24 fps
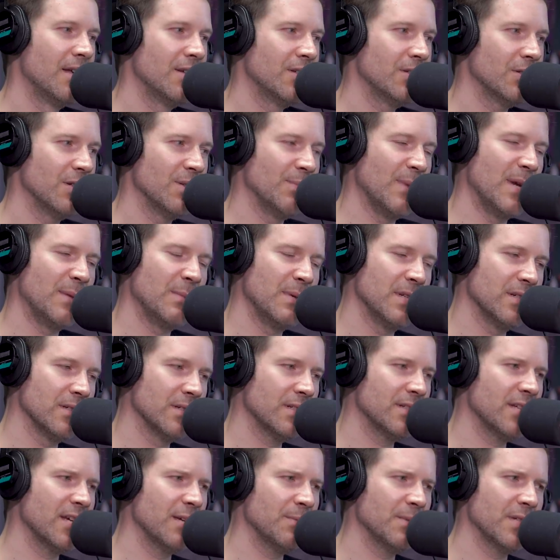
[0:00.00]
So he made me
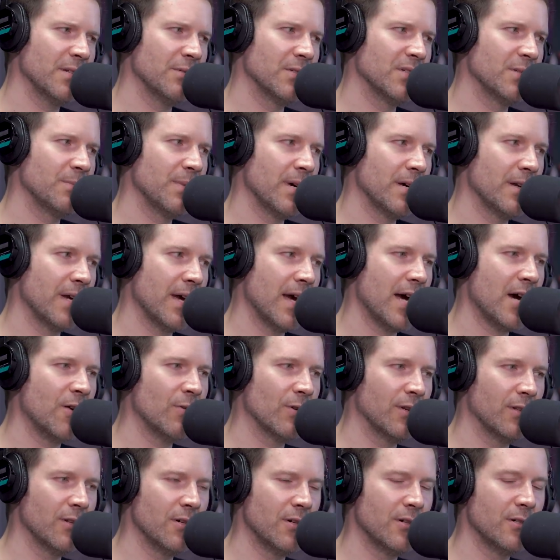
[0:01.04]
this tape that was about an
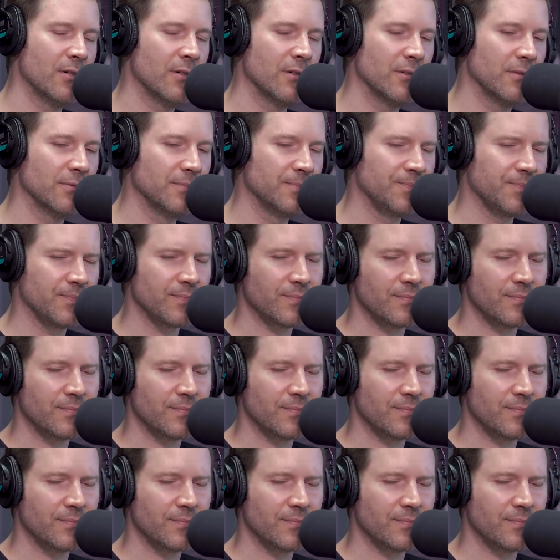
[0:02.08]
hour long,